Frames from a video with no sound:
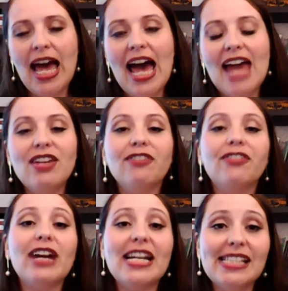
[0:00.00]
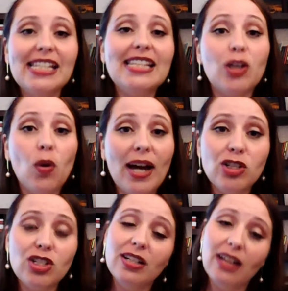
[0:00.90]
and then phrasing the
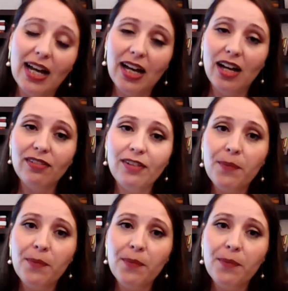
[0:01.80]
question of,